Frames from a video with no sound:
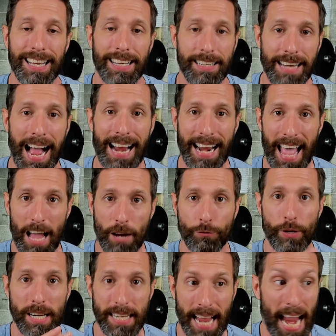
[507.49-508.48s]
Not
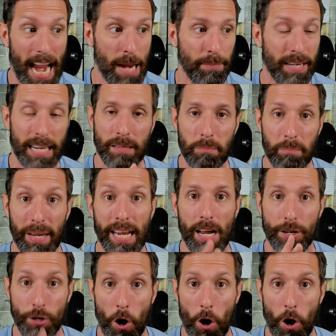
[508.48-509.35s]
every game can be a